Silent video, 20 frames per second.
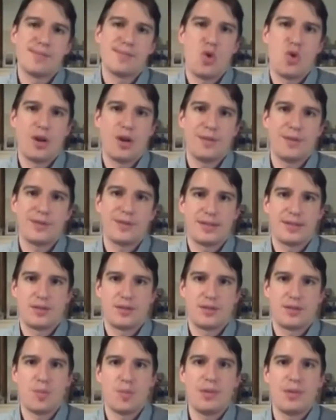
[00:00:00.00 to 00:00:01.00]
all of
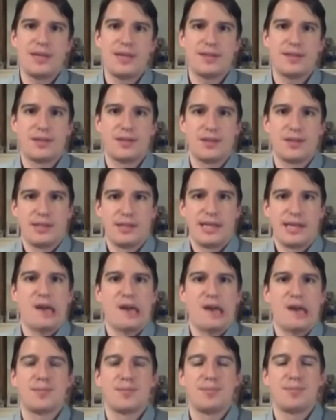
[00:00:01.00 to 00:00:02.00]
us sommeliers
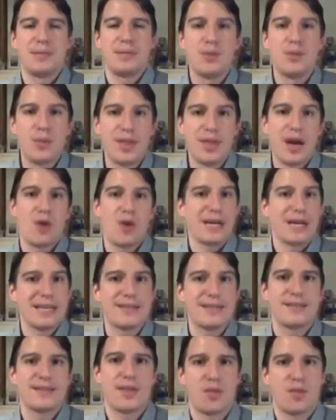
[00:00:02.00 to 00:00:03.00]
can't be with our
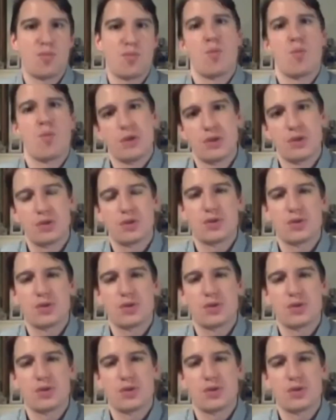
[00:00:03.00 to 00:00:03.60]
guests at the moment.